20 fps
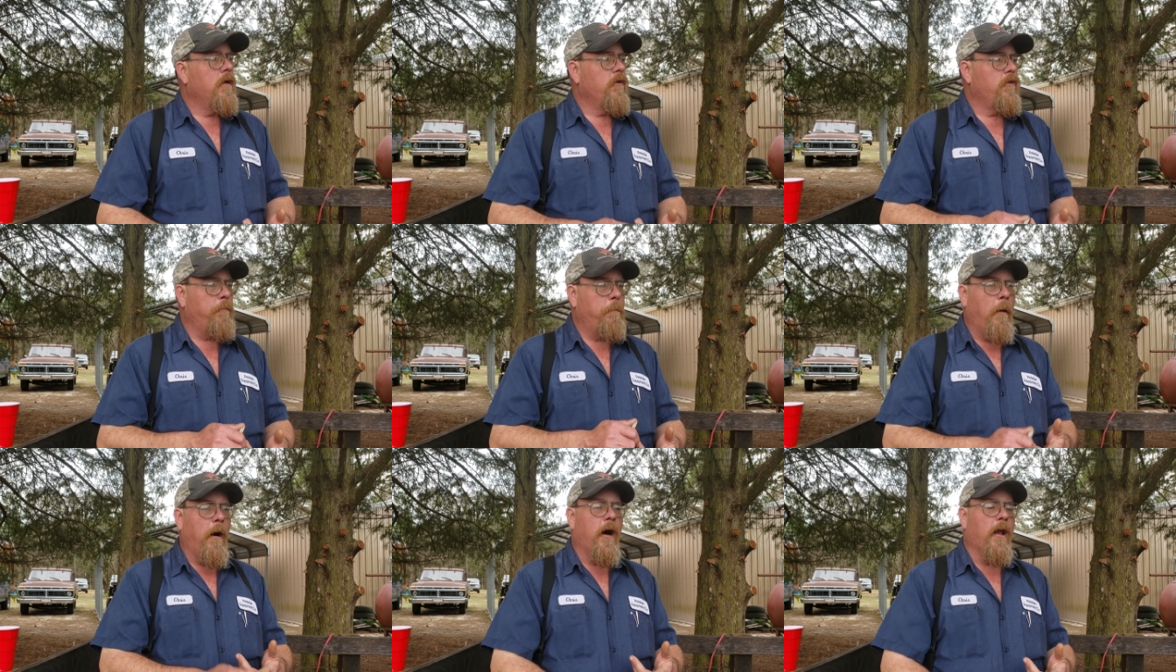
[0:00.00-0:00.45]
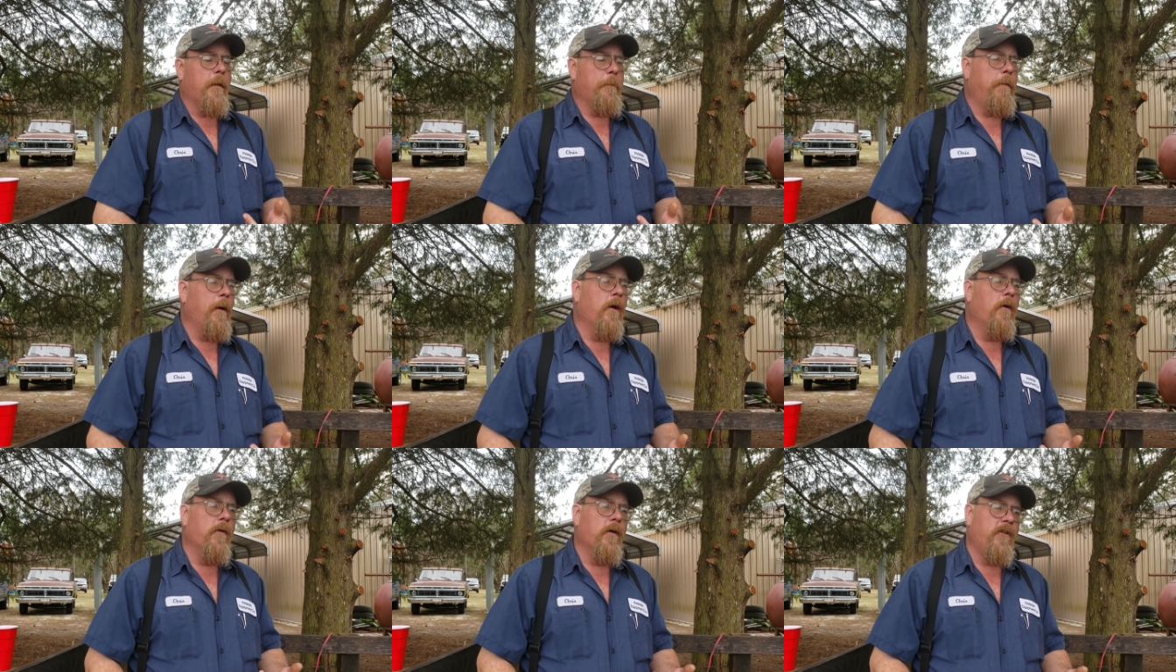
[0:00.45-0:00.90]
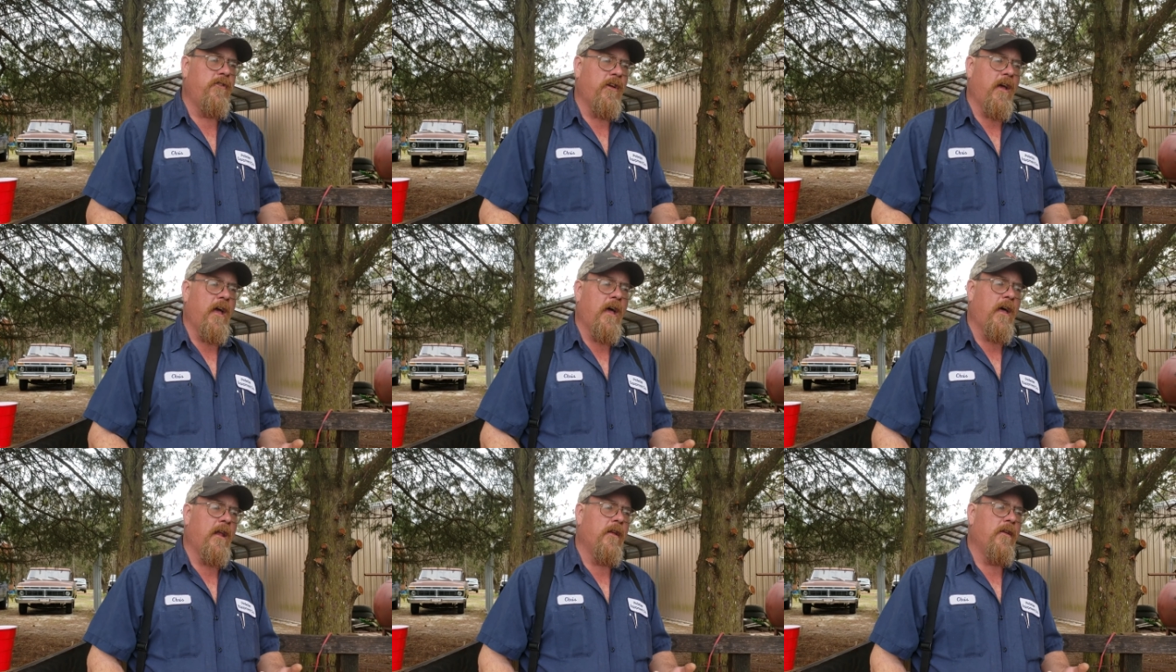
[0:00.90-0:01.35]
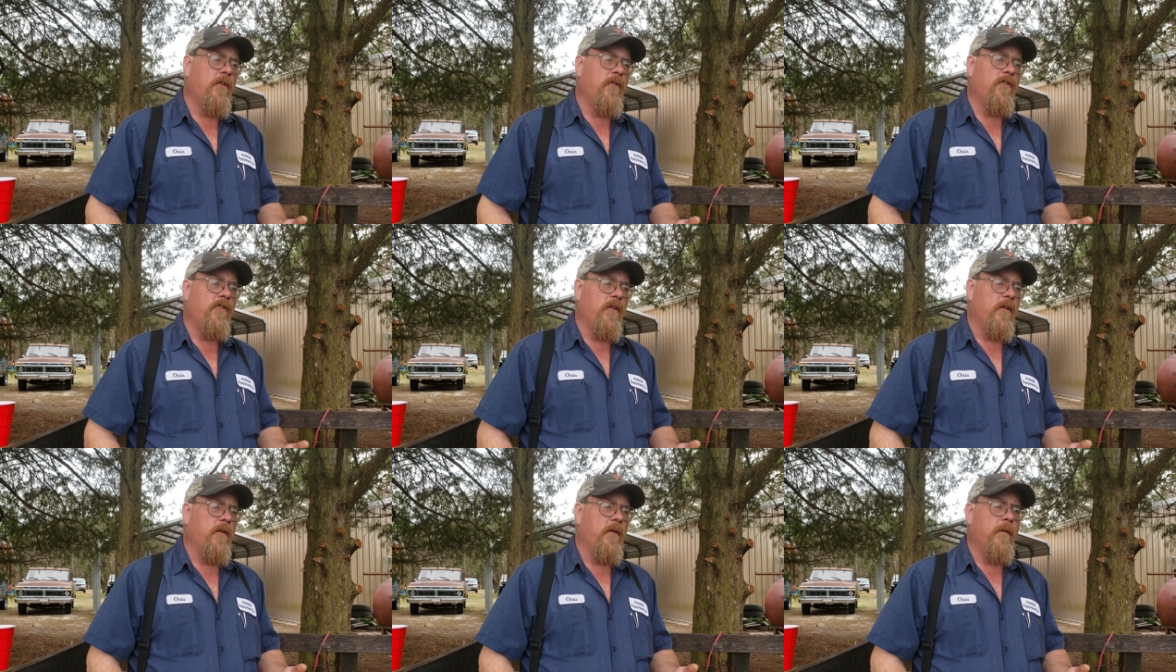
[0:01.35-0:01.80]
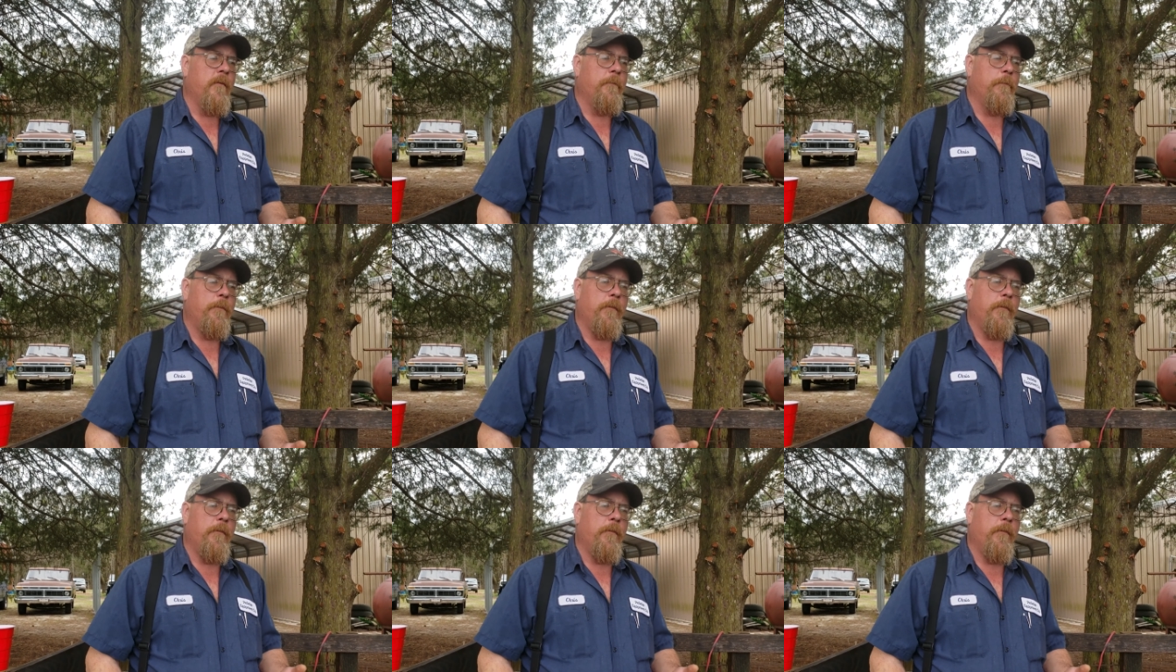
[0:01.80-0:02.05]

spotted Poland Chinas and